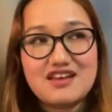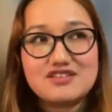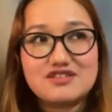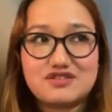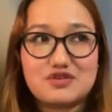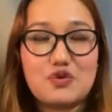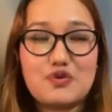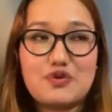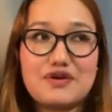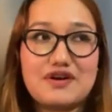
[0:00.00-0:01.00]
So
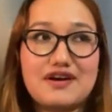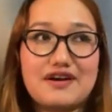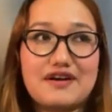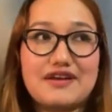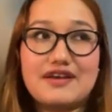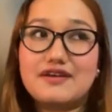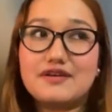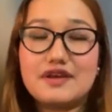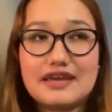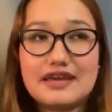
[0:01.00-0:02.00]
uh,
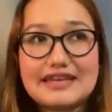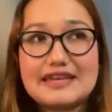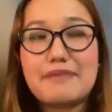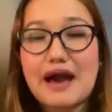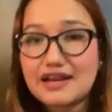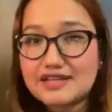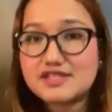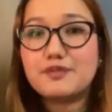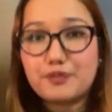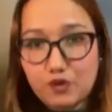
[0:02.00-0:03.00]
Nepal is
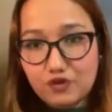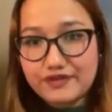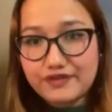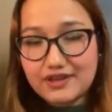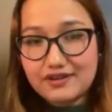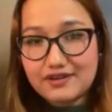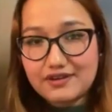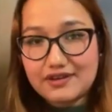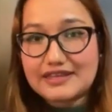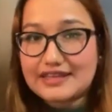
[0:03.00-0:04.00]
improving.
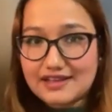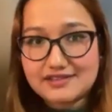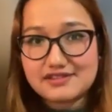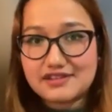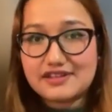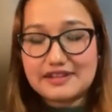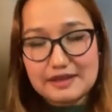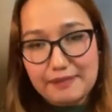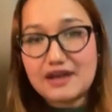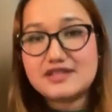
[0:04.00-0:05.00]
Yes,
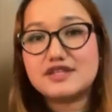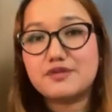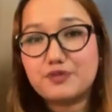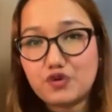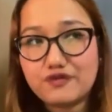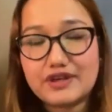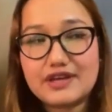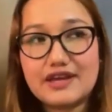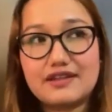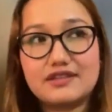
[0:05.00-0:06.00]
Nepal is improving
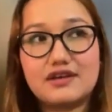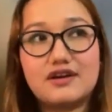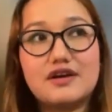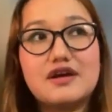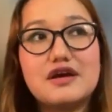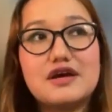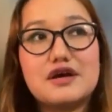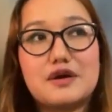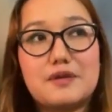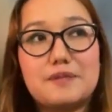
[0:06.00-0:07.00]
the
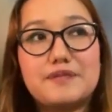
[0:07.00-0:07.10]
uh,